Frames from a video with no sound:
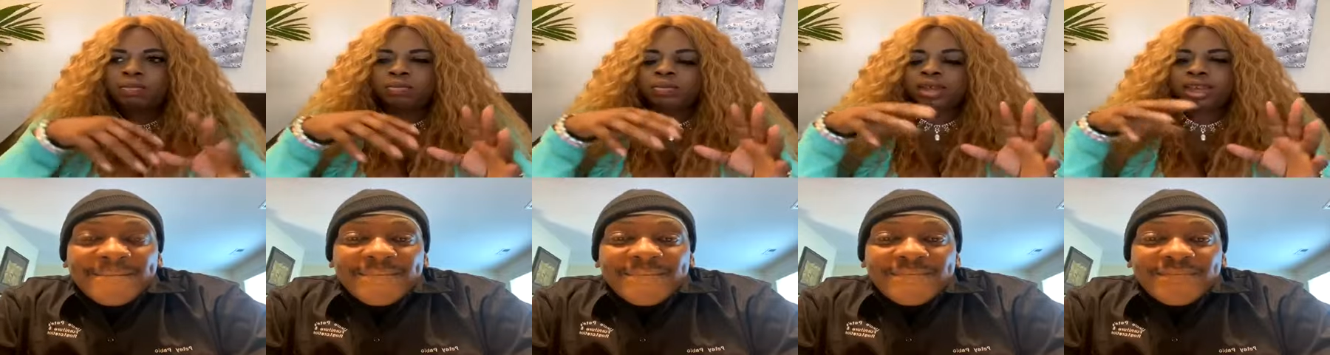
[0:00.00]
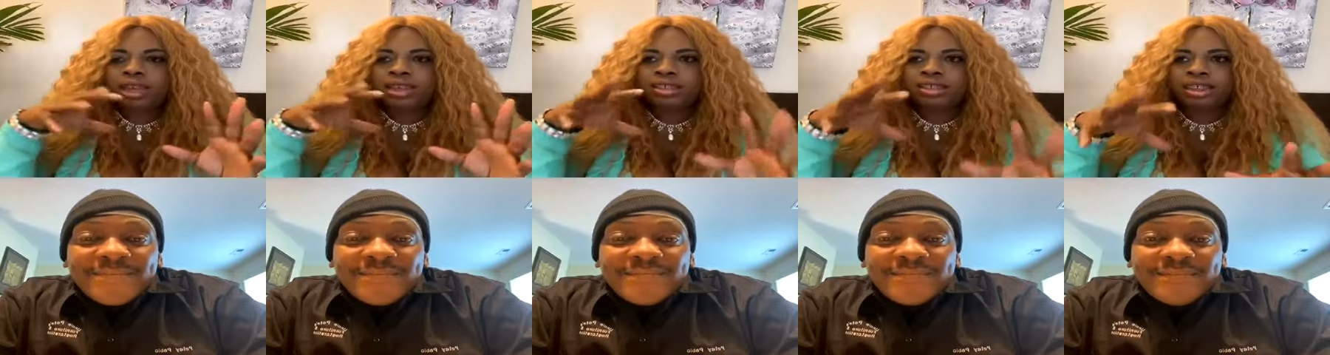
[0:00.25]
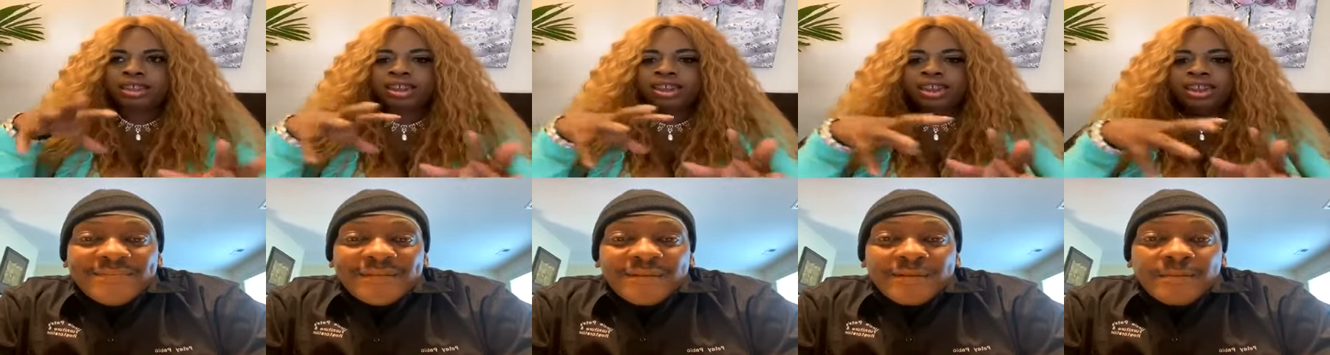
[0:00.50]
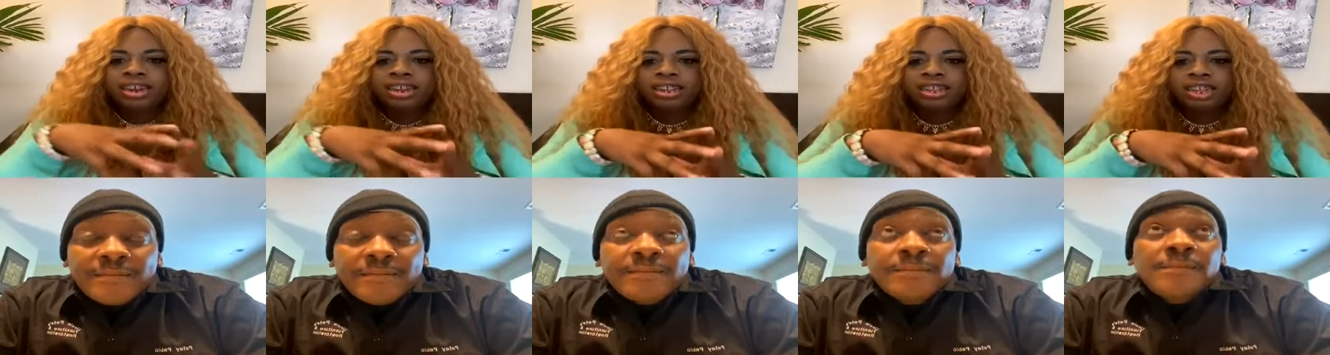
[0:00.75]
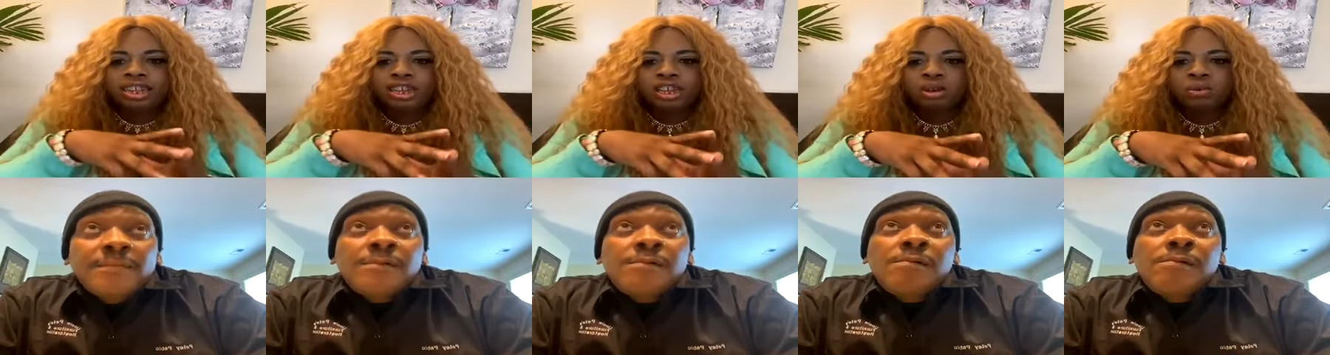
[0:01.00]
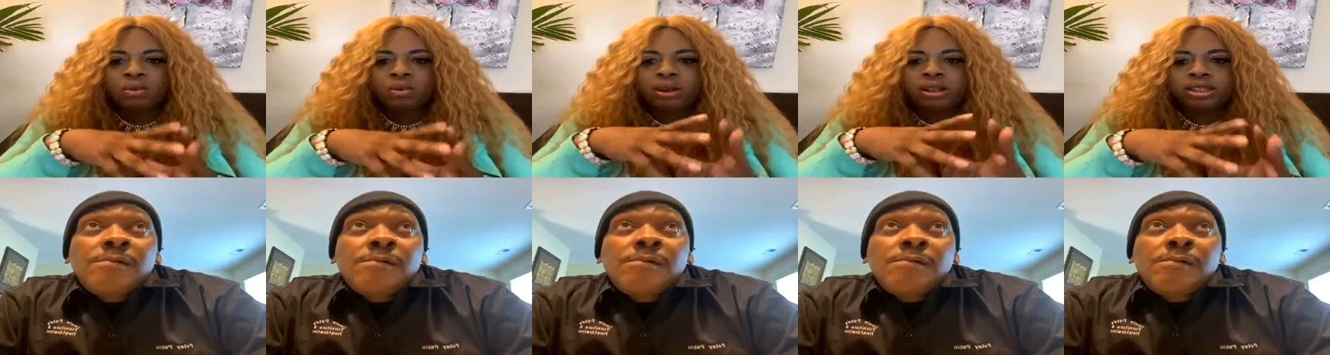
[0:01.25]
Speaker 1: is there anything you
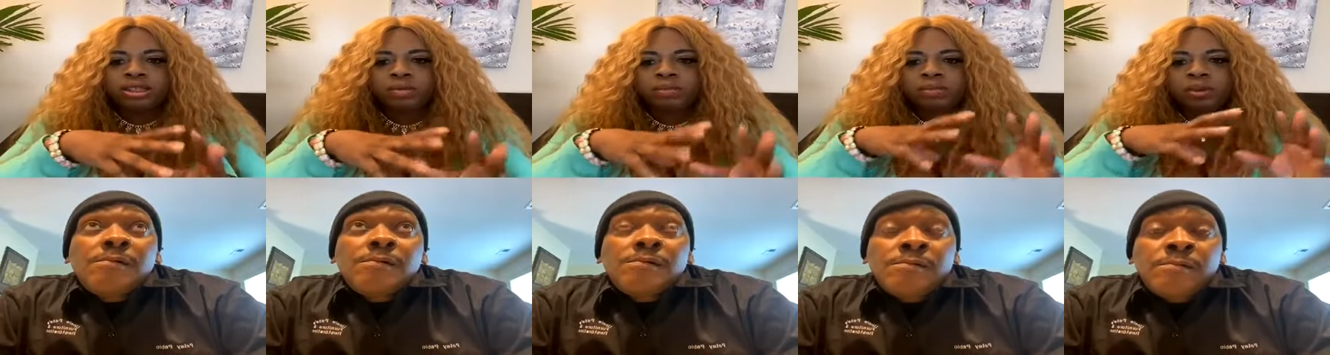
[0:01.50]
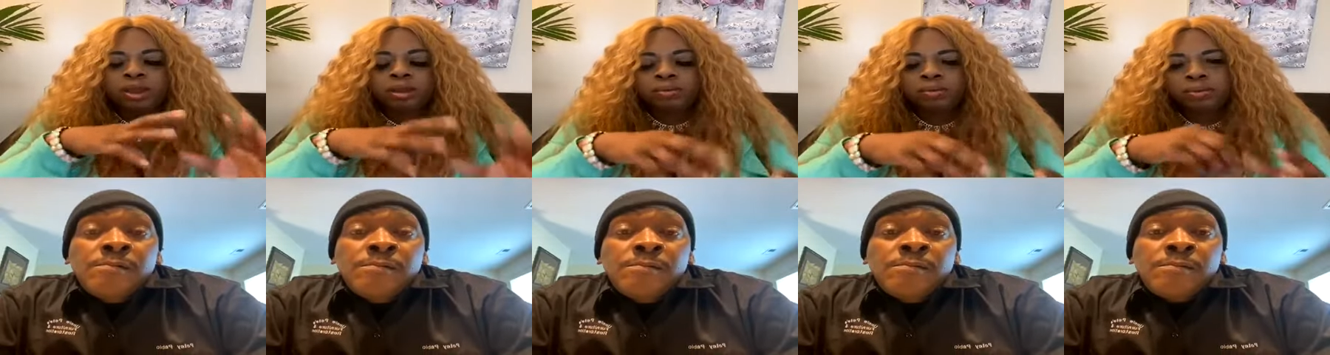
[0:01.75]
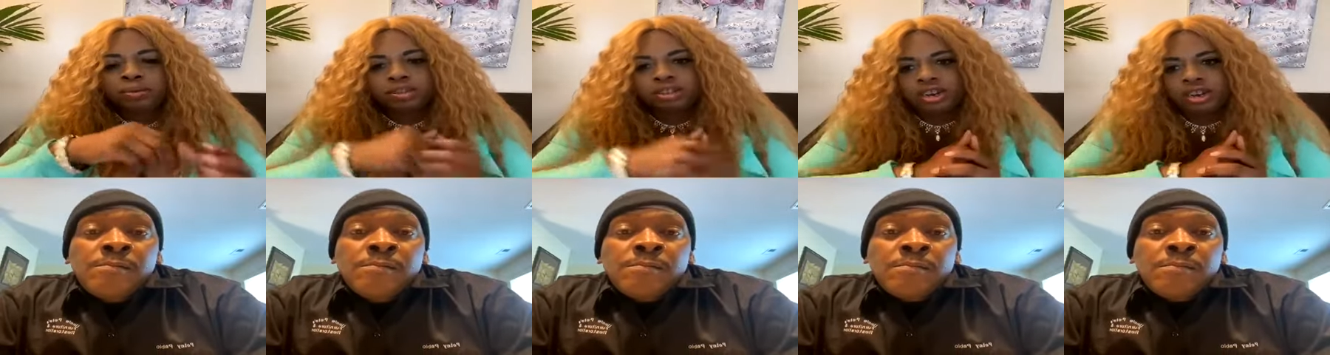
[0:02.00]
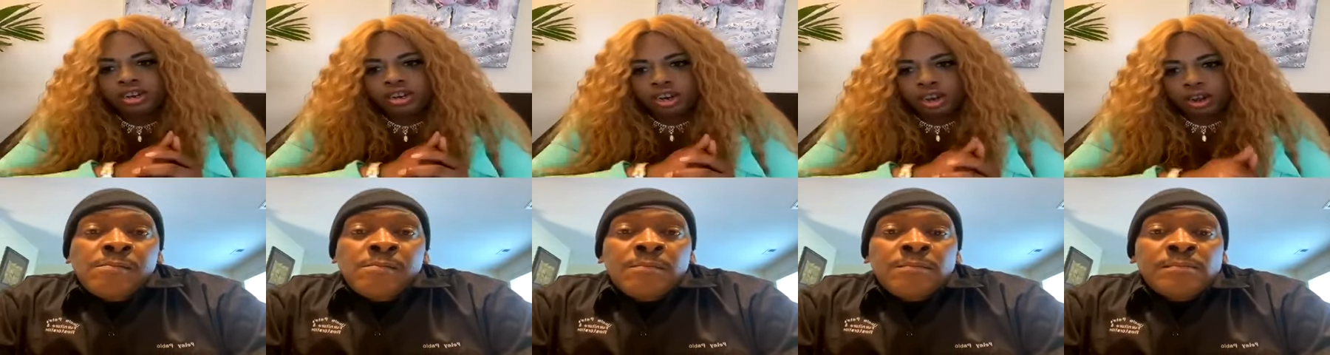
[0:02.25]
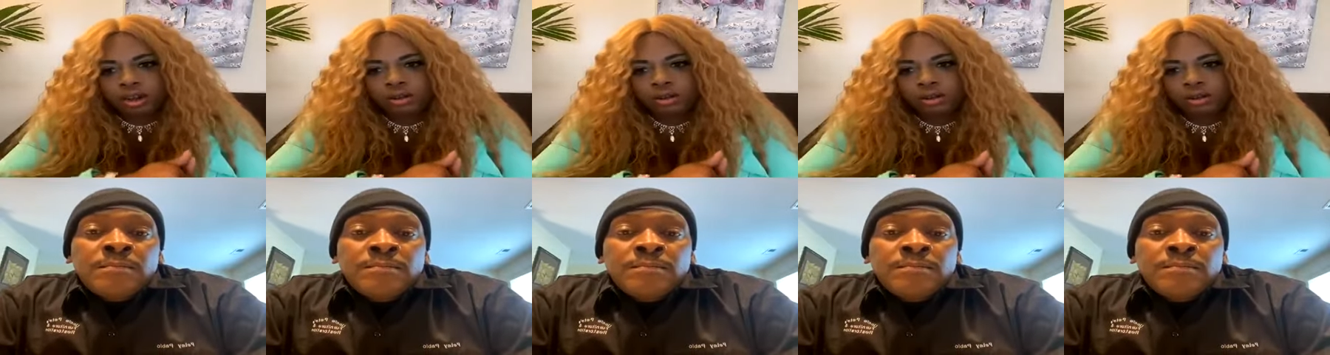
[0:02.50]
want the people to know?